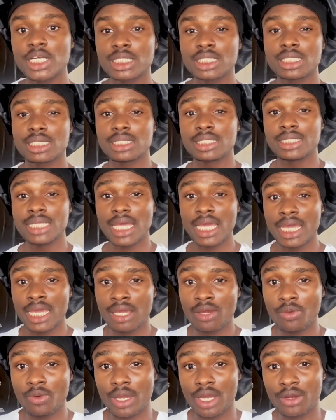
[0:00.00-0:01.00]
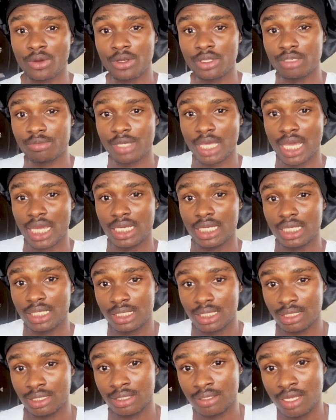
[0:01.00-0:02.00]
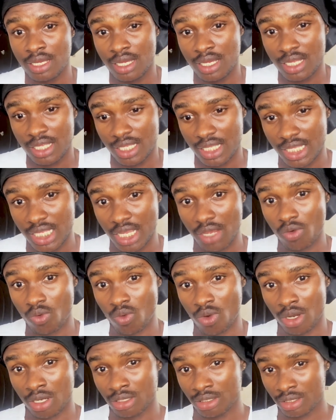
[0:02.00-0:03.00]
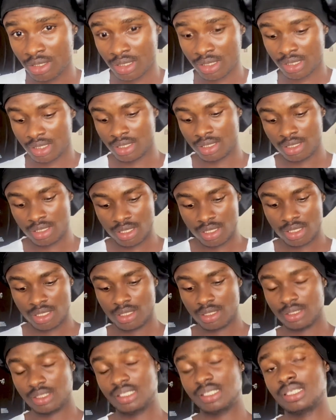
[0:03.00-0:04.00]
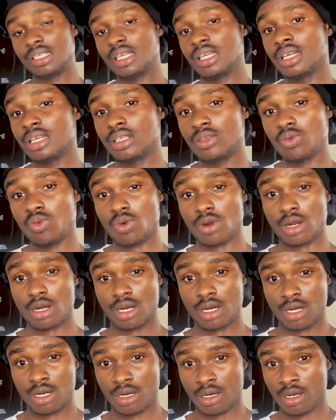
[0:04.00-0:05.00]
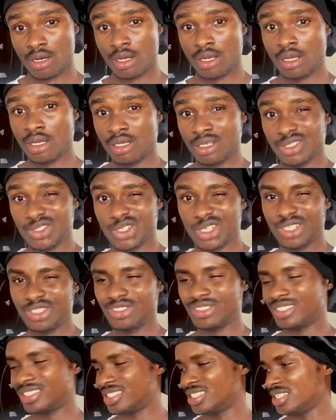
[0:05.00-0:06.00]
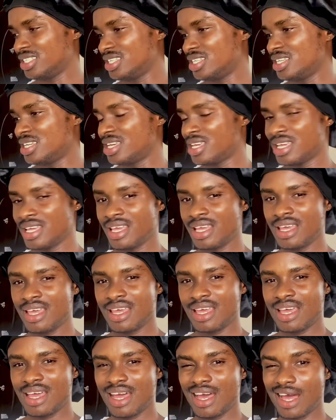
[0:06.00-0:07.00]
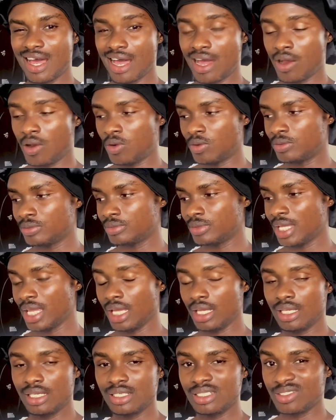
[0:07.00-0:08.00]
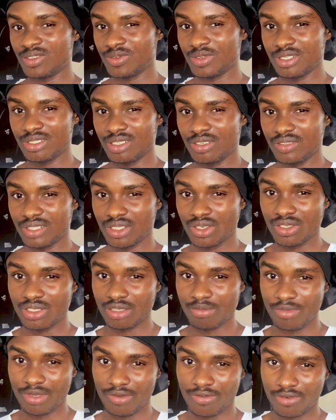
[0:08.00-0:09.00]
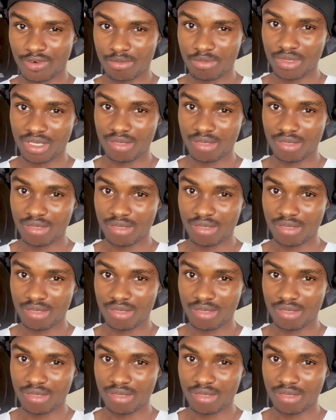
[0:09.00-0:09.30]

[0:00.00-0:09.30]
today we are going to be editing the once synced work, just to see how editing on Resolve is going to be for me,